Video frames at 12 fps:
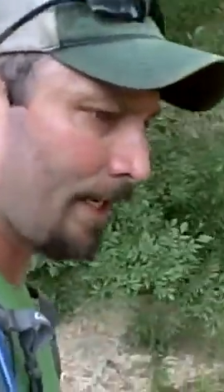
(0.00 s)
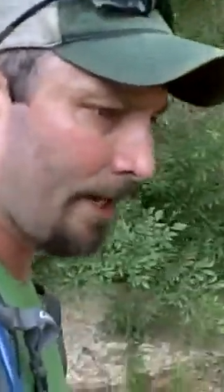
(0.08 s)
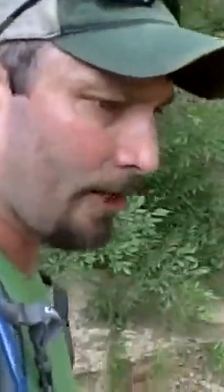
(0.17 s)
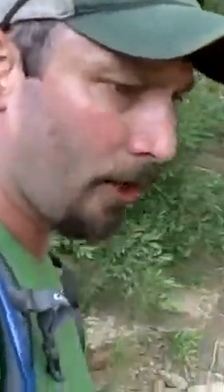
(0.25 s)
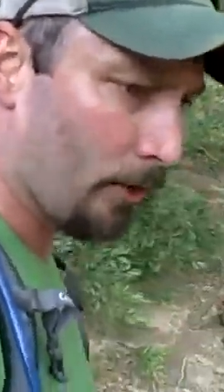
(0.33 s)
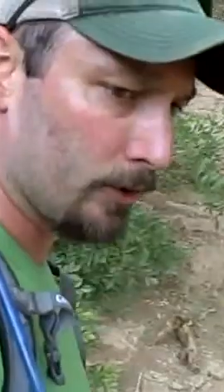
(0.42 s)

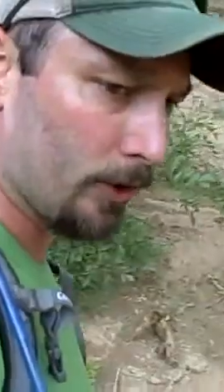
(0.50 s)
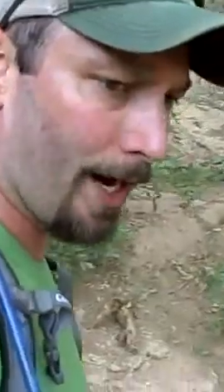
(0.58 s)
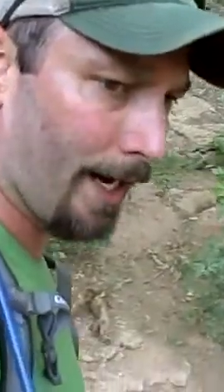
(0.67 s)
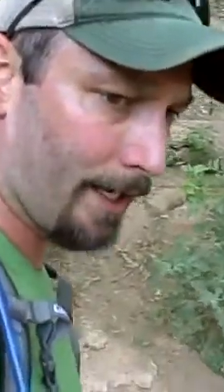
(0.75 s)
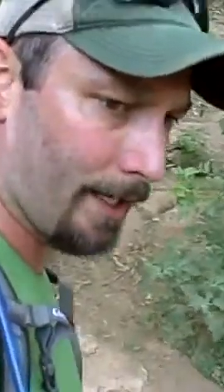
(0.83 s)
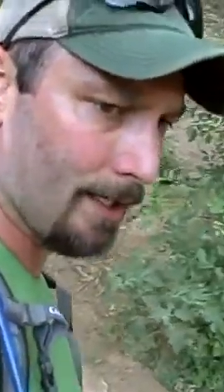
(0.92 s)
get a cold
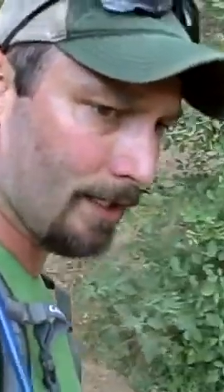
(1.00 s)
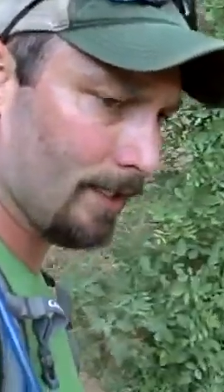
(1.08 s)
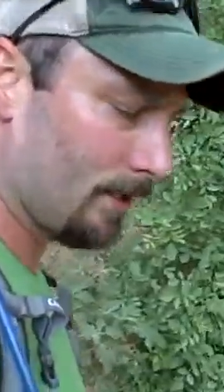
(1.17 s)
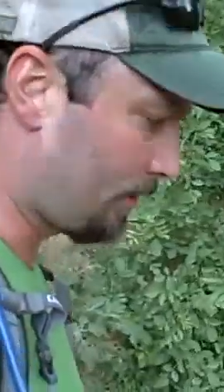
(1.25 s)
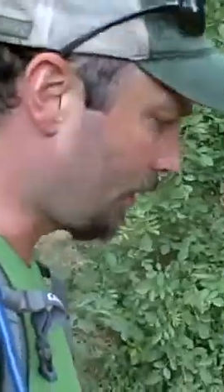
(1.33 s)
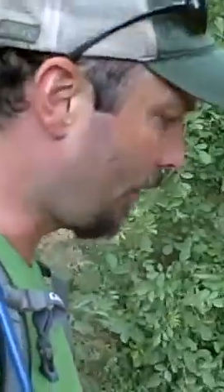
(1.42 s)
drink.
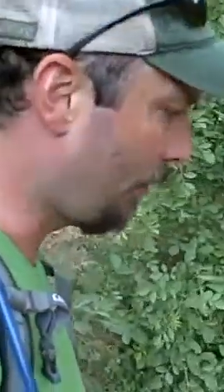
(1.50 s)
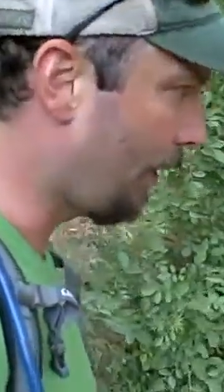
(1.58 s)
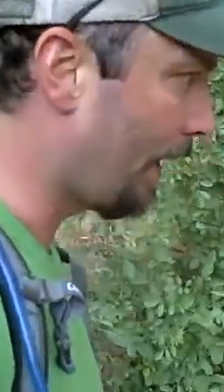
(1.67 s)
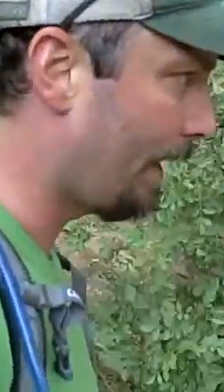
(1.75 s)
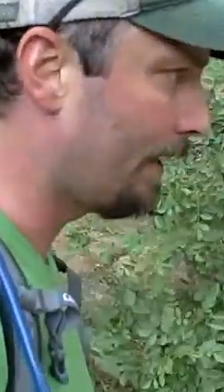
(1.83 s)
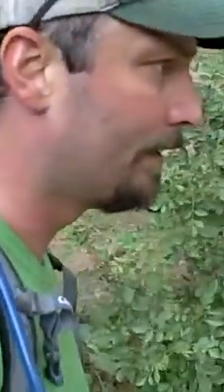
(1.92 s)
So
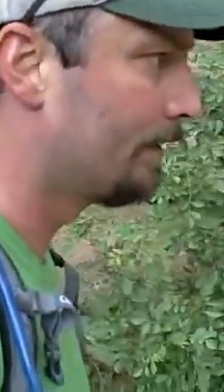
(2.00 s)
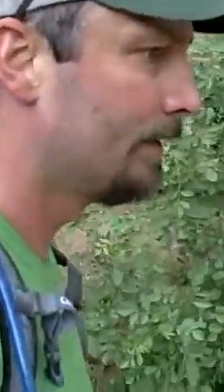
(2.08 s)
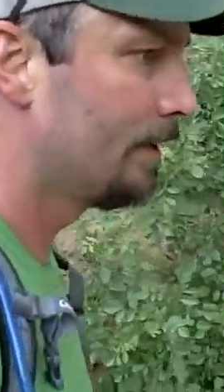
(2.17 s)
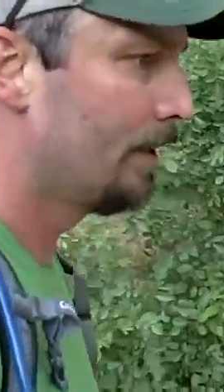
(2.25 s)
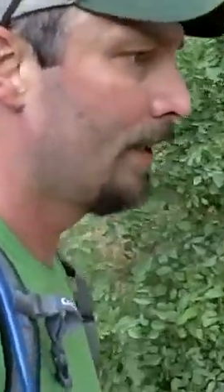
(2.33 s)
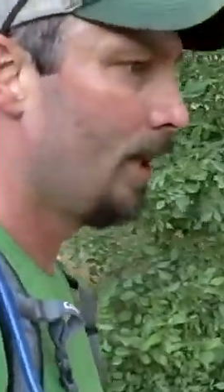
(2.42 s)

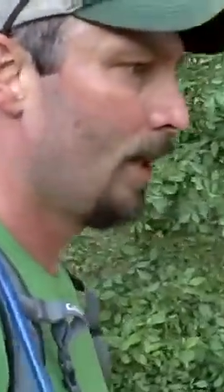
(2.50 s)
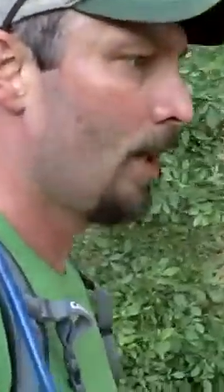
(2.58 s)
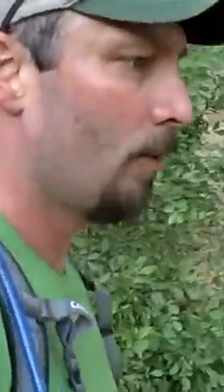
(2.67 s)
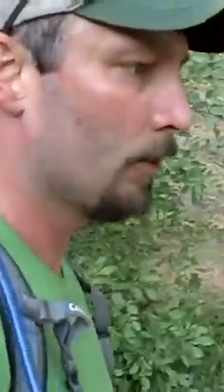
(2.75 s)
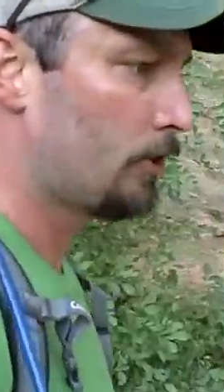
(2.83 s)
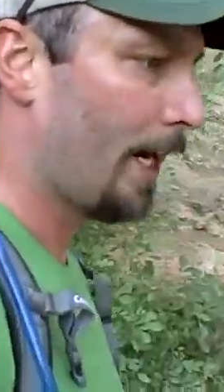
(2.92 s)

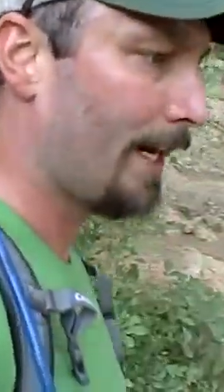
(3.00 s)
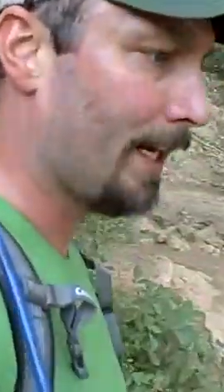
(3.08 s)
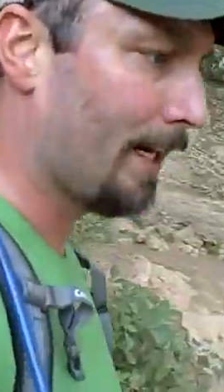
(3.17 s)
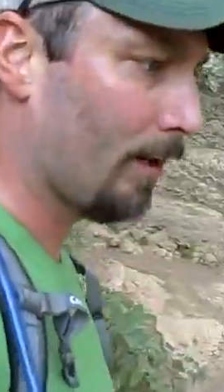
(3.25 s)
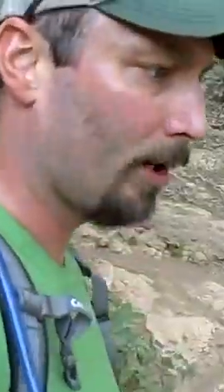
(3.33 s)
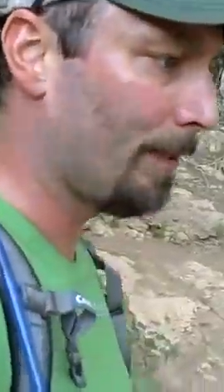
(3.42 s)
we'll check
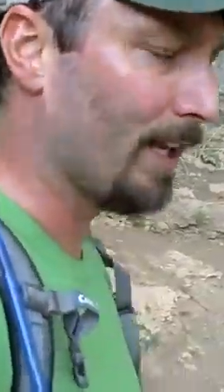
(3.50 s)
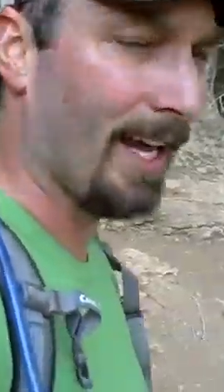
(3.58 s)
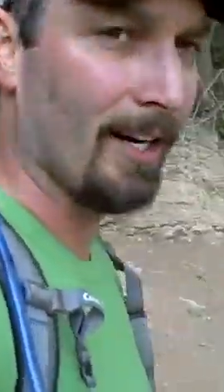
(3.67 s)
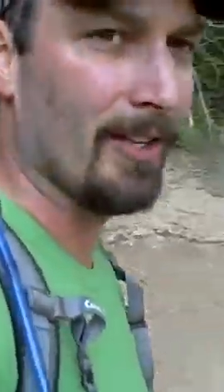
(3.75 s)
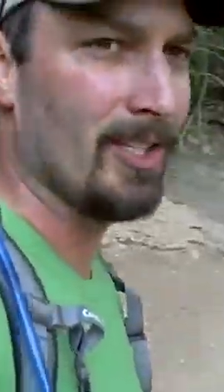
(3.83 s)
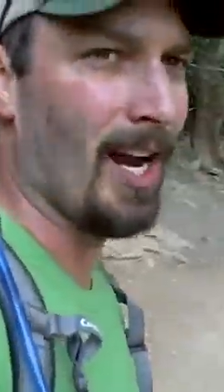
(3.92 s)
in a little bit
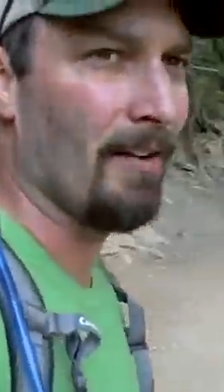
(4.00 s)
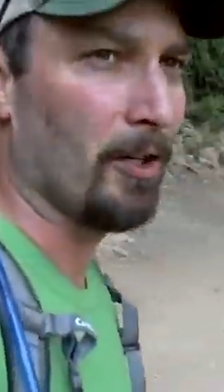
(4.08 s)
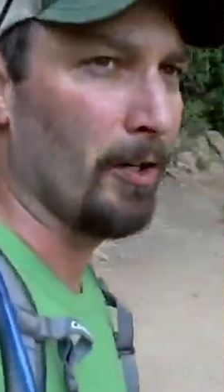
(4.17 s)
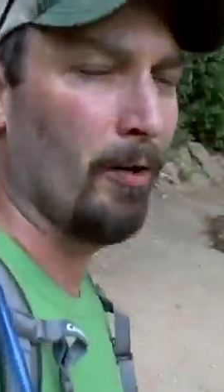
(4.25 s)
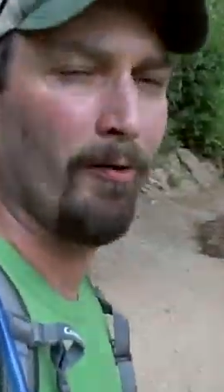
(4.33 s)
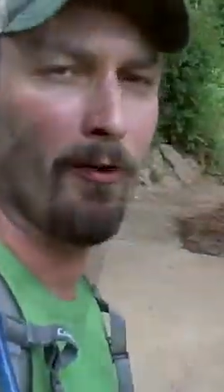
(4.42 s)
later this
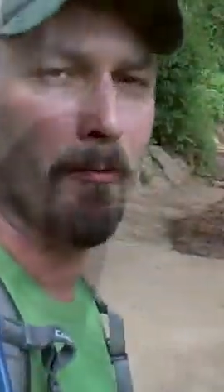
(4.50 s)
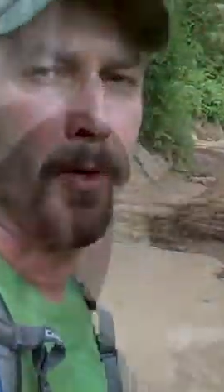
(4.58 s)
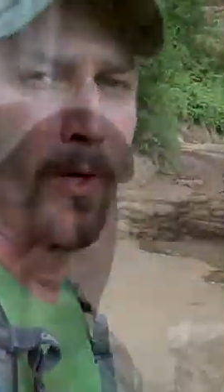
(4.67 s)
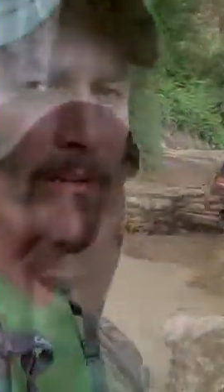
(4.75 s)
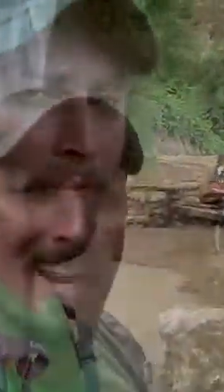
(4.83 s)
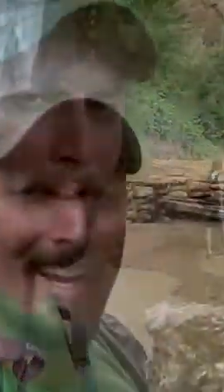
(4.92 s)
afternoon from
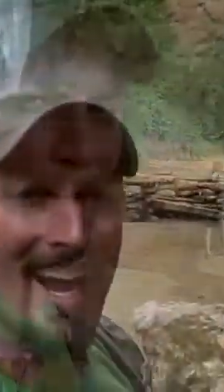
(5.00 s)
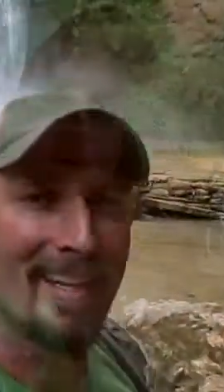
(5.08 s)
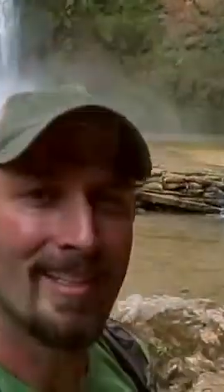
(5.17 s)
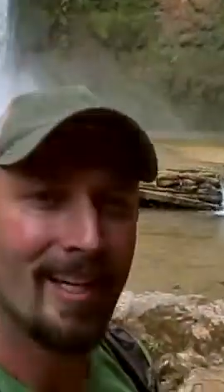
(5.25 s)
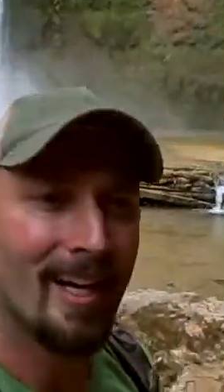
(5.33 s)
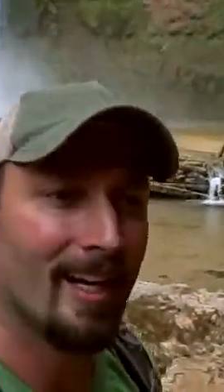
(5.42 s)
Mooney Falls. All right, guys,